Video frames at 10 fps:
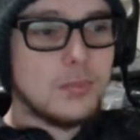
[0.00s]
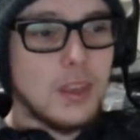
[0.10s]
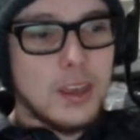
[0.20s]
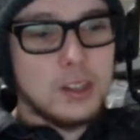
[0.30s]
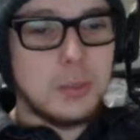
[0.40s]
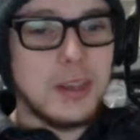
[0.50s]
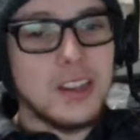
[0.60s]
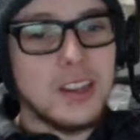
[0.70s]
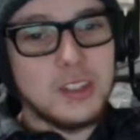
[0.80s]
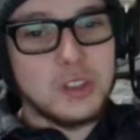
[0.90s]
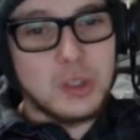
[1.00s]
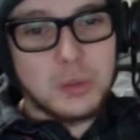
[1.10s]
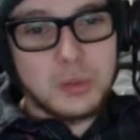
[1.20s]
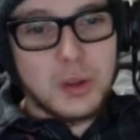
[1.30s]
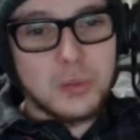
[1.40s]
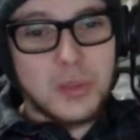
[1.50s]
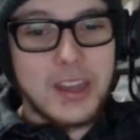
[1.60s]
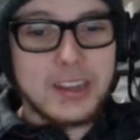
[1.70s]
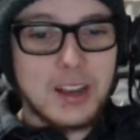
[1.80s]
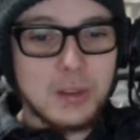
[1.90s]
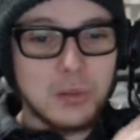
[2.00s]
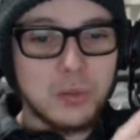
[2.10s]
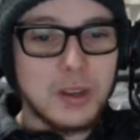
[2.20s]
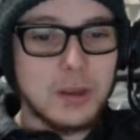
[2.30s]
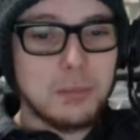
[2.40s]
the espionage of that kind of